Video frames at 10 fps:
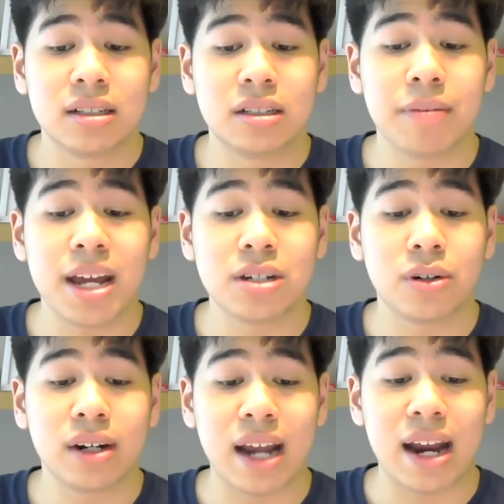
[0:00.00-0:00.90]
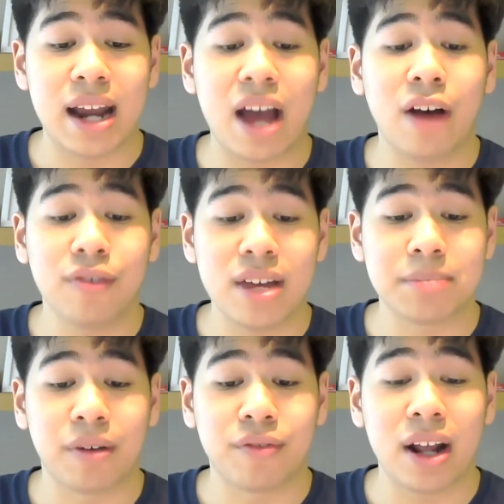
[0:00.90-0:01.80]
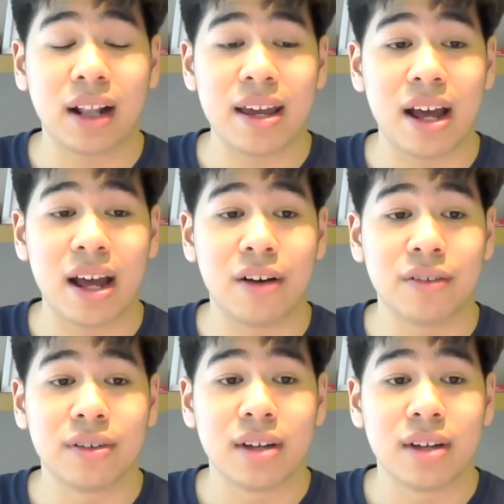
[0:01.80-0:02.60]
to make sure that health is perfectly held.